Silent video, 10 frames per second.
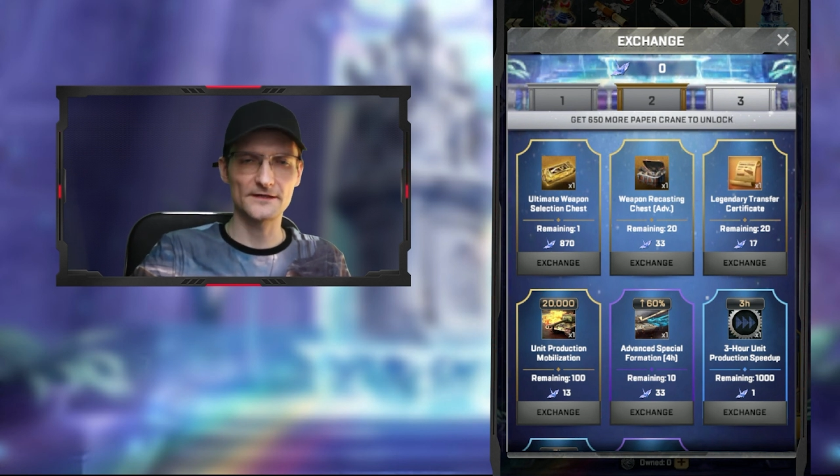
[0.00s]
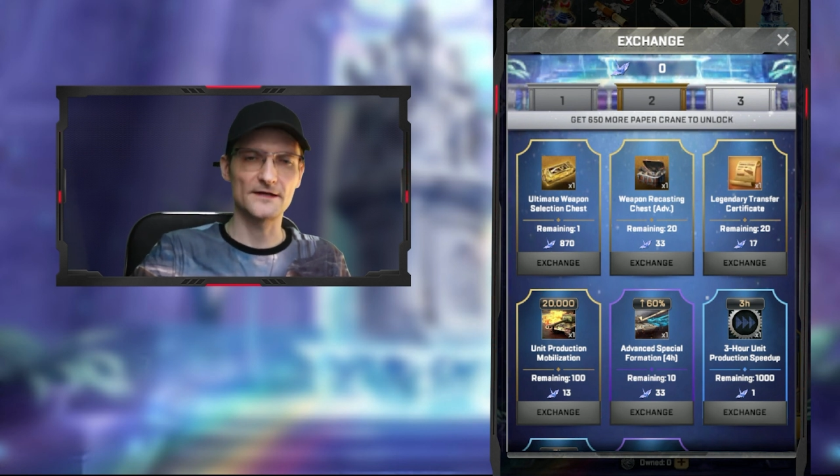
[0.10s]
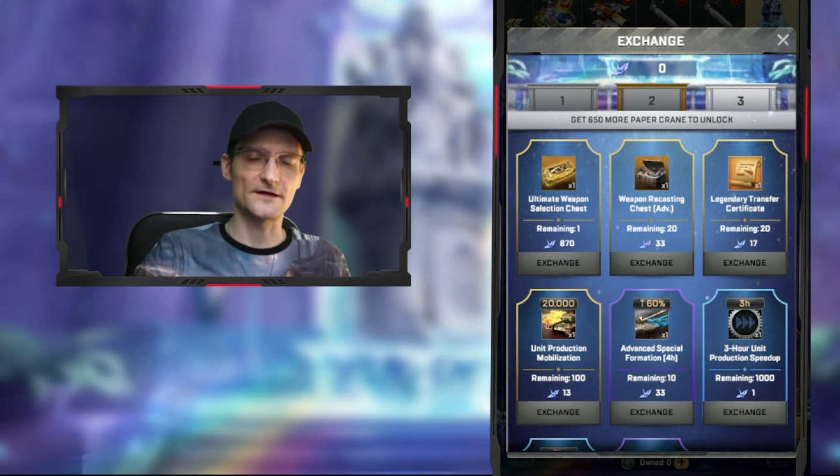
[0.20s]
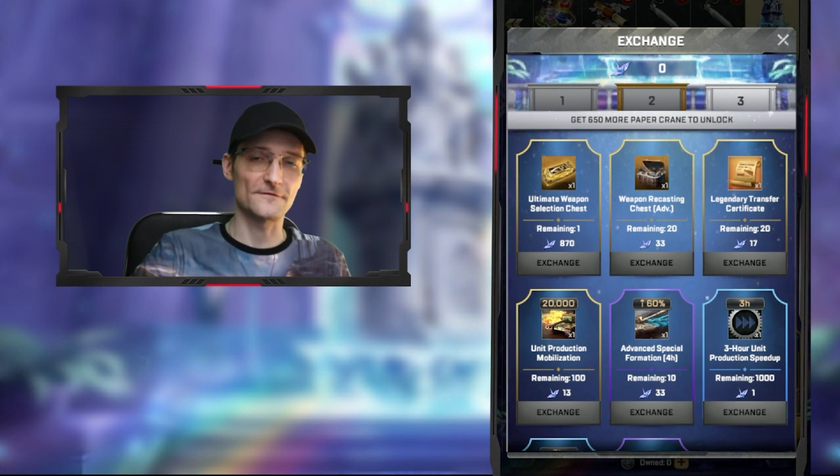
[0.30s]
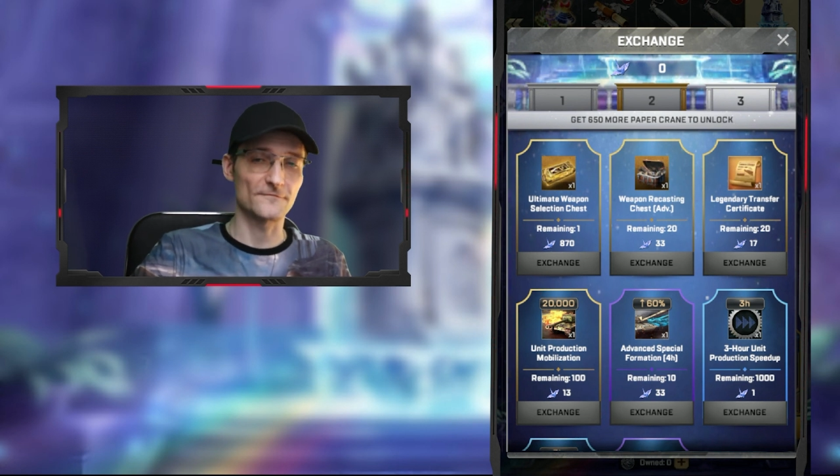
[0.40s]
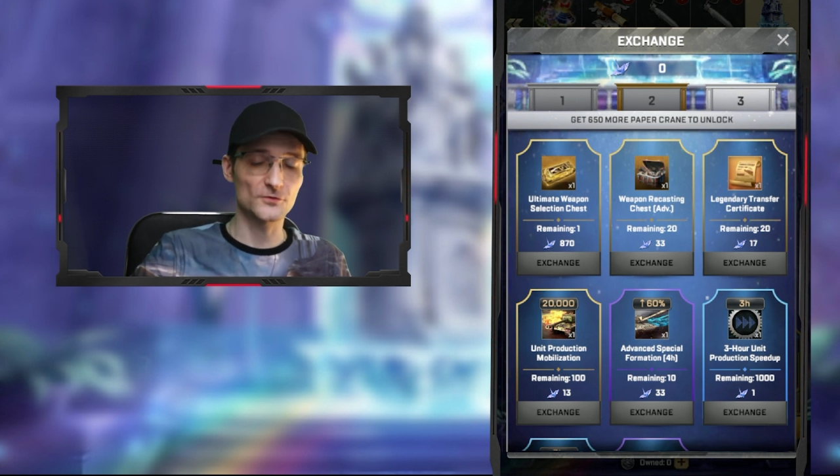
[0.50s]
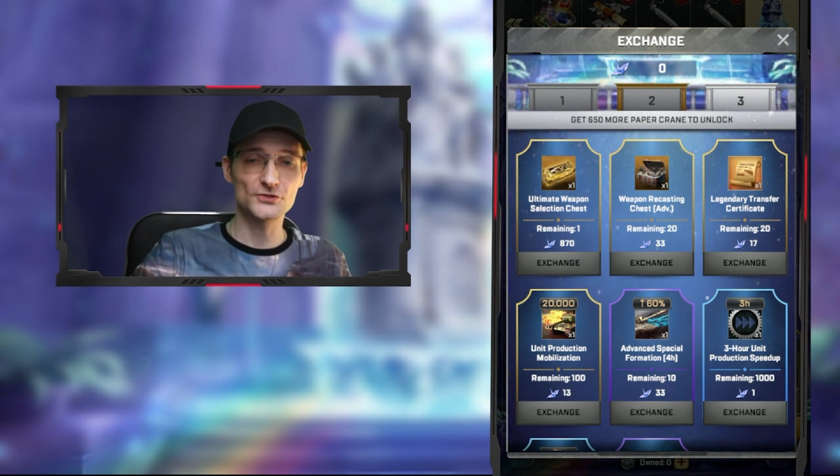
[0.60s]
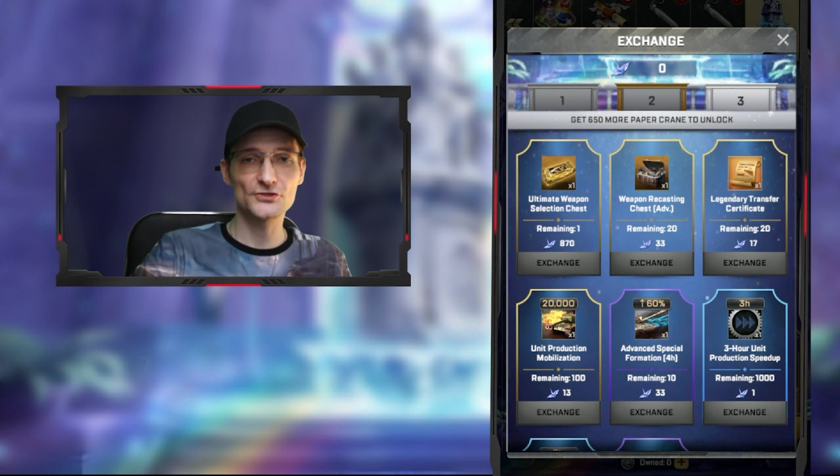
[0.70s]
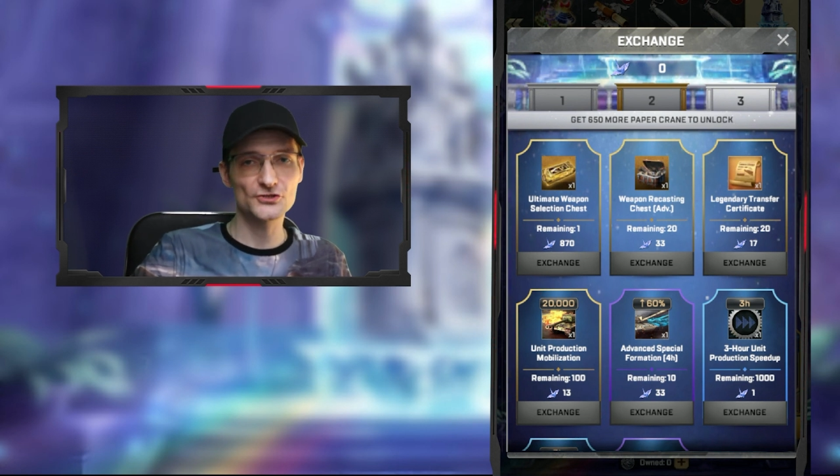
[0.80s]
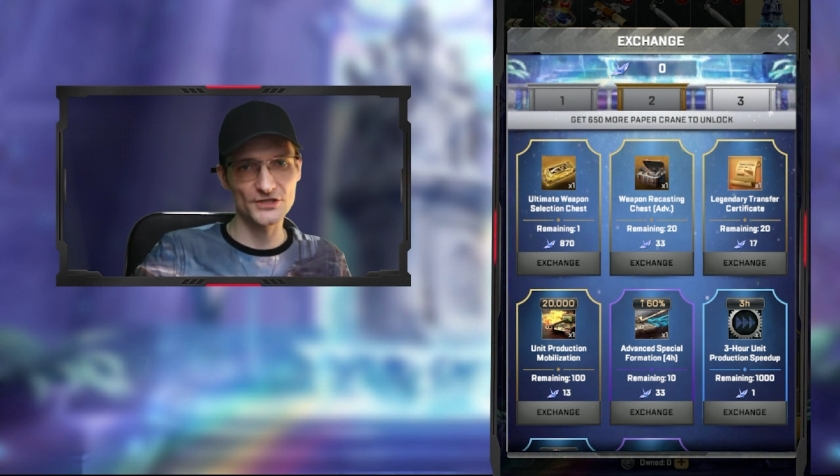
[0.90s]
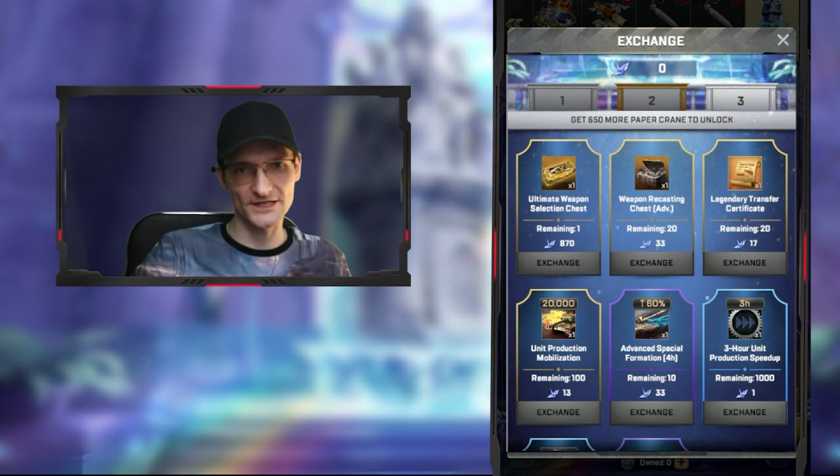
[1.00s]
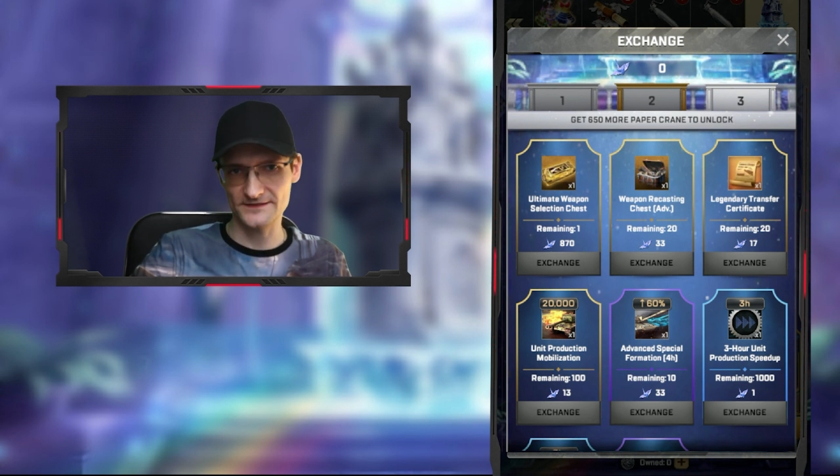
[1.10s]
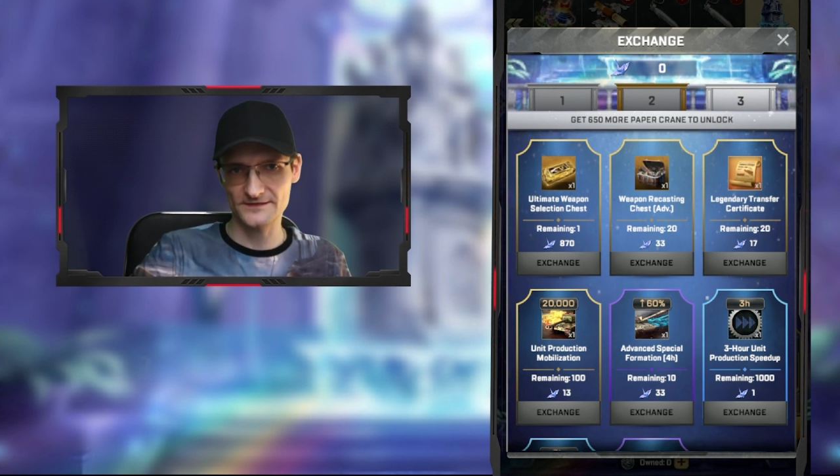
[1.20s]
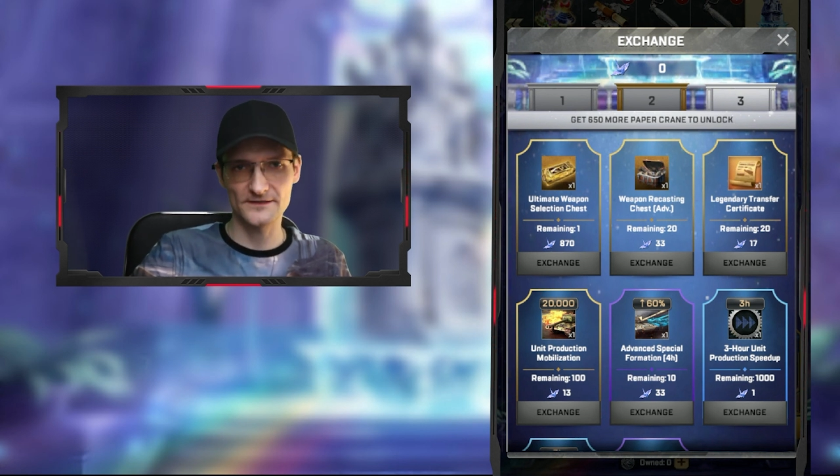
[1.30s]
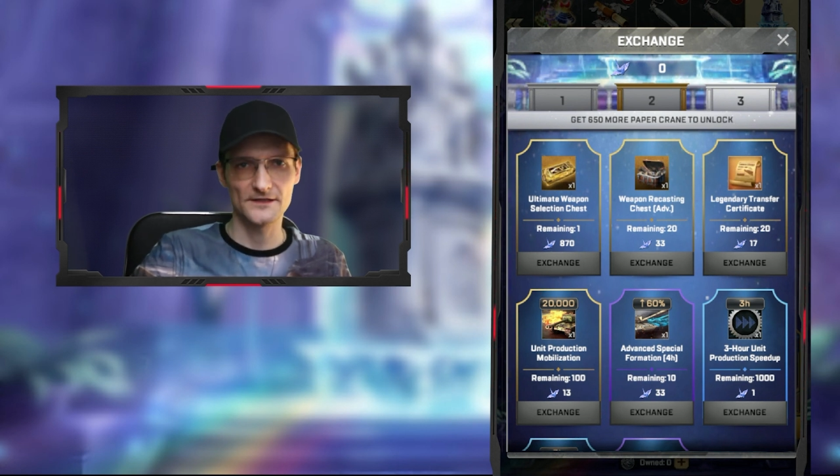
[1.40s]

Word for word: a reforging chest,